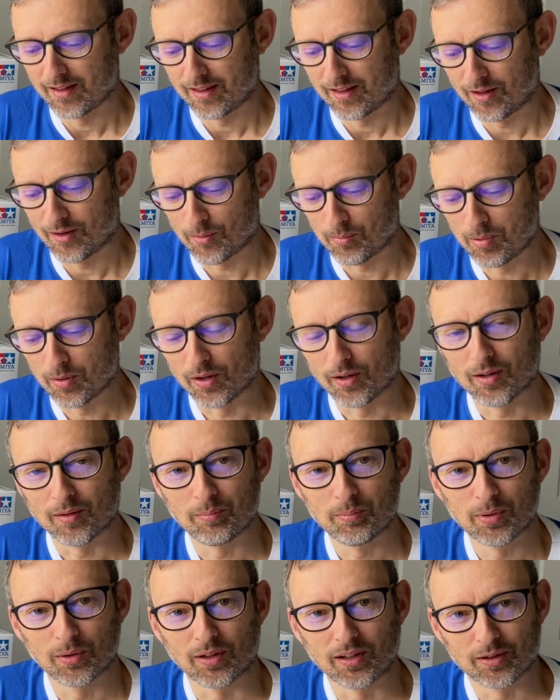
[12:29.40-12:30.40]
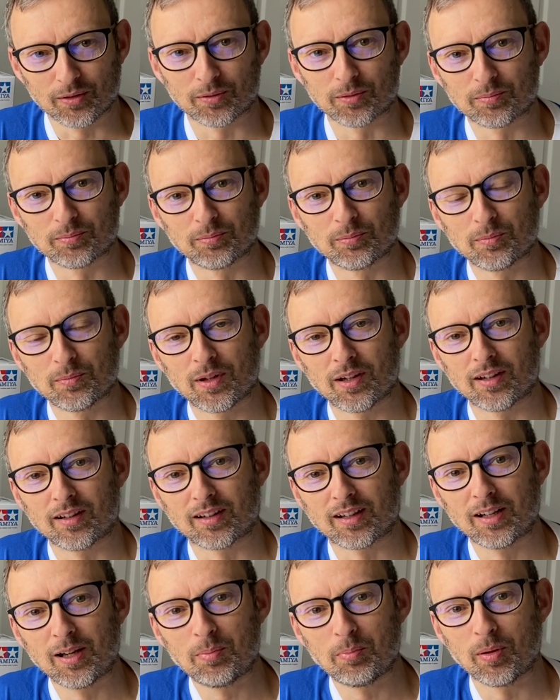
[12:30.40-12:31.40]
I'll put a little
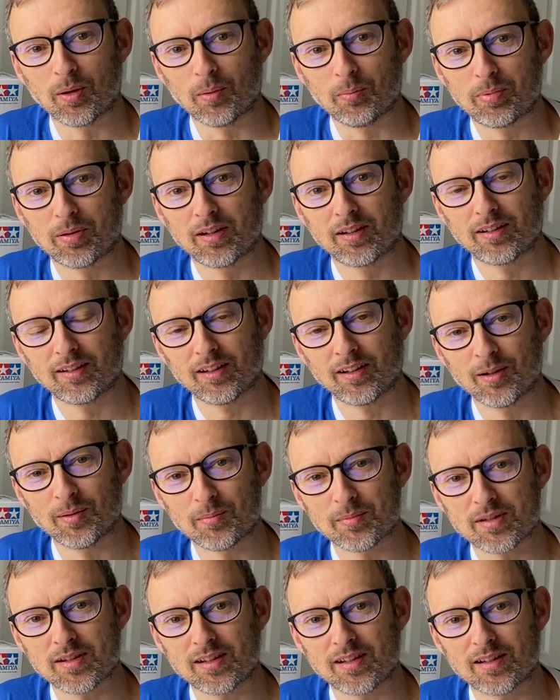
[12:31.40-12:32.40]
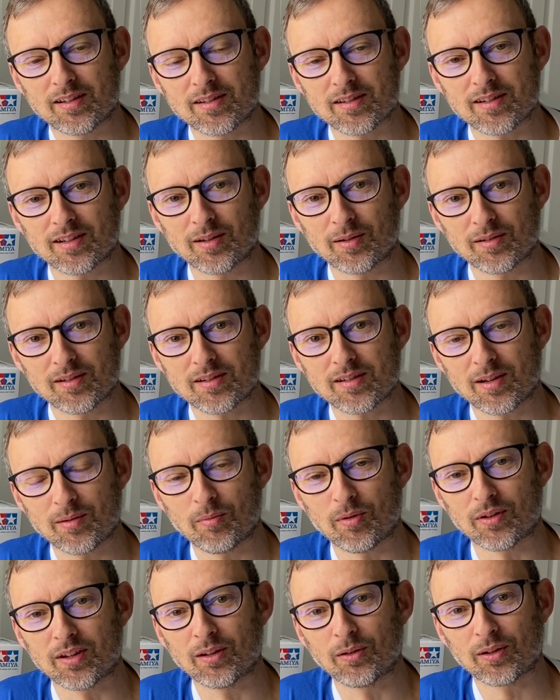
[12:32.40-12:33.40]
clip up so you can see
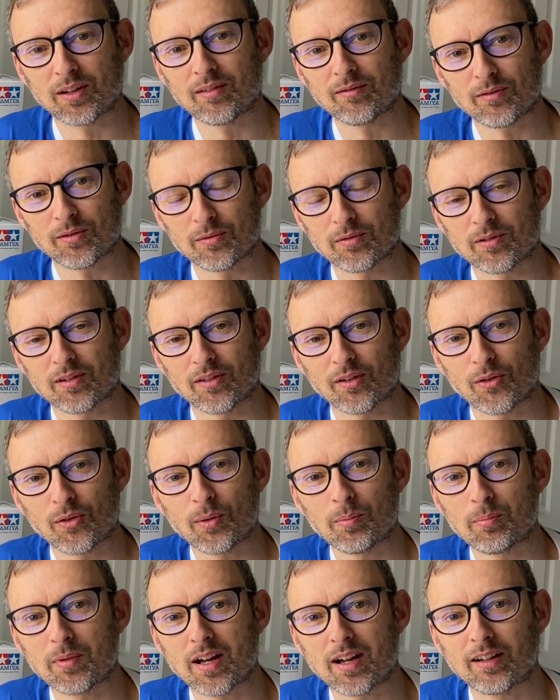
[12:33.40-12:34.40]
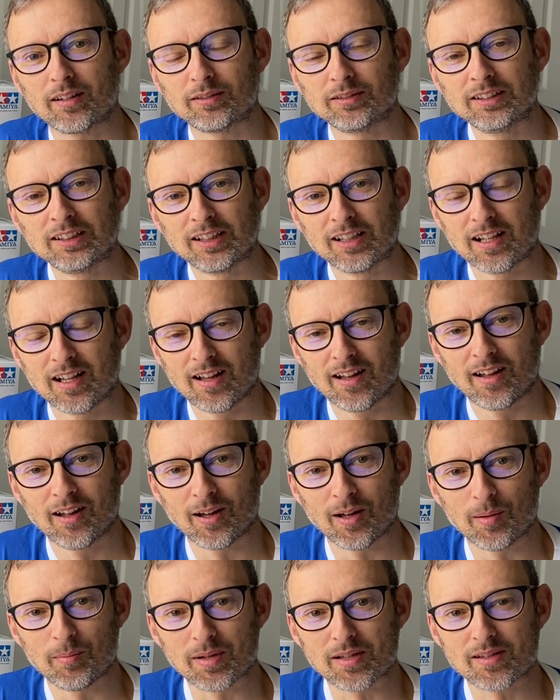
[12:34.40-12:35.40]
what you're looking for on the thumbnail. I
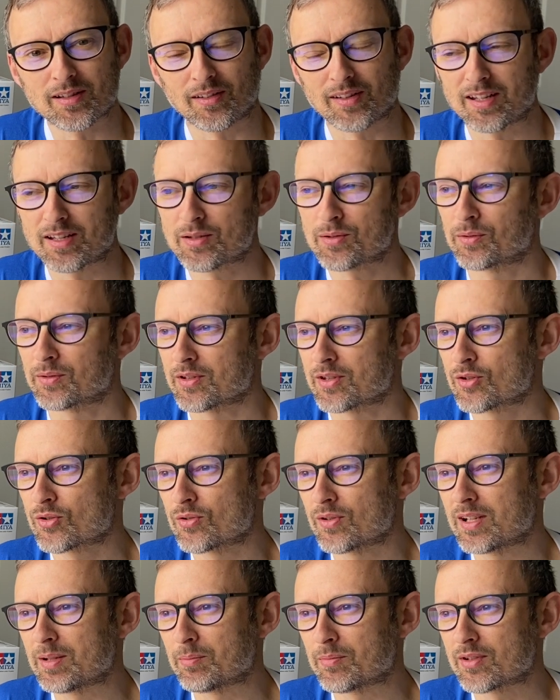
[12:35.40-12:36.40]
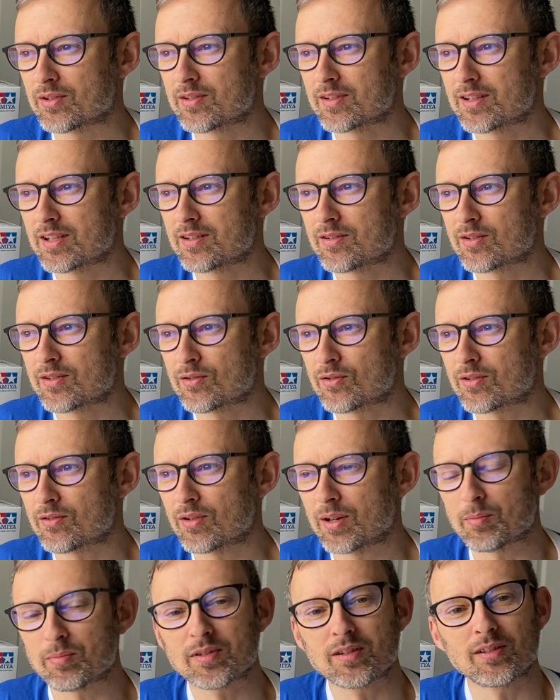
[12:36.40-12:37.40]
think it's called its Dream
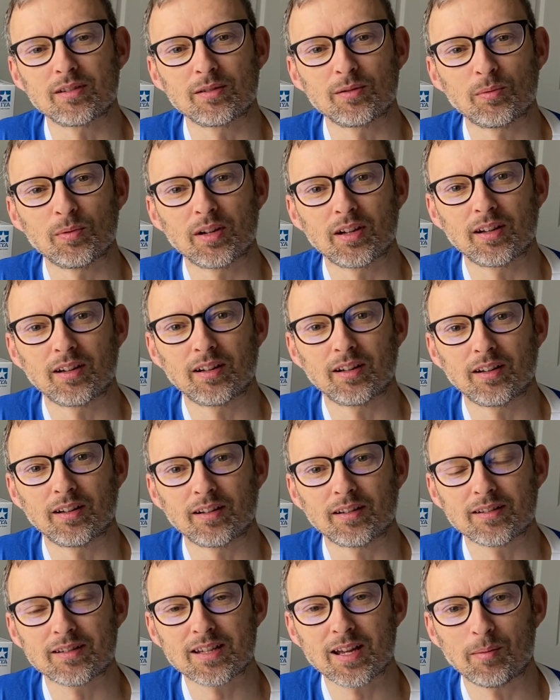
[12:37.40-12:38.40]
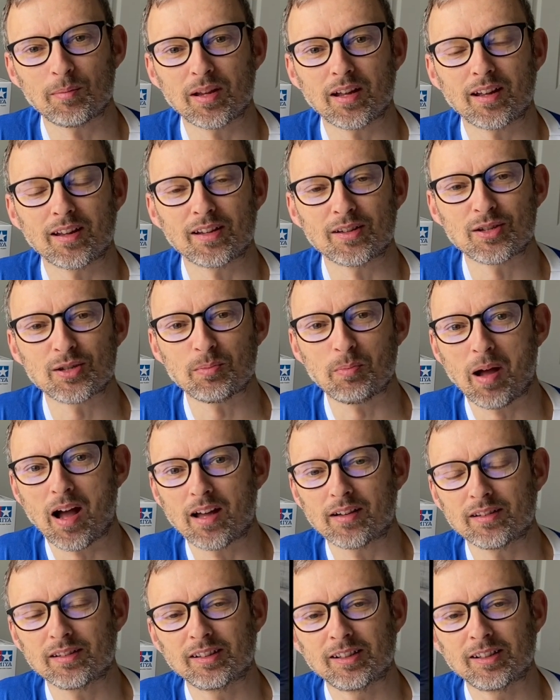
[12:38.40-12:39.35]
Trip to Tamiya in Japan.